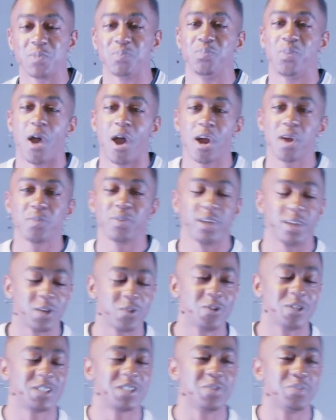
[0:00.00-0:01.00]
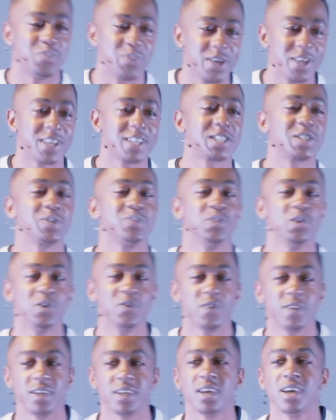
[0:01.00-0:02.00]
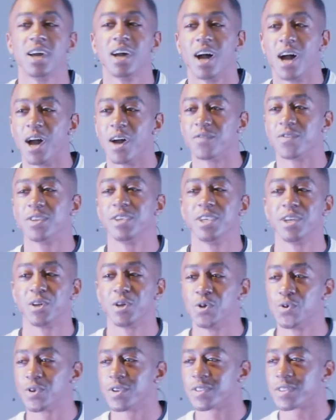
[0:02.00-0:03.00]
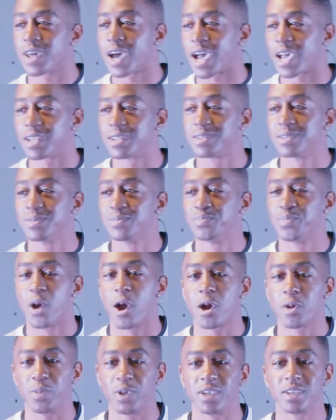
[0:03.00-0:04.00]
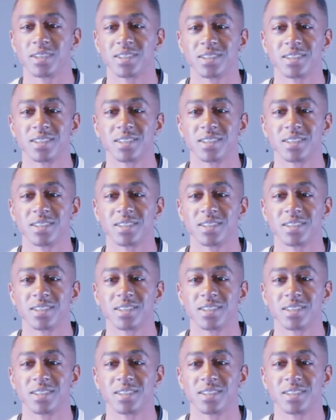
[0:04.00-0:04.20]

Barbie was the biggest movie of the year. Who would have thought? Barbie.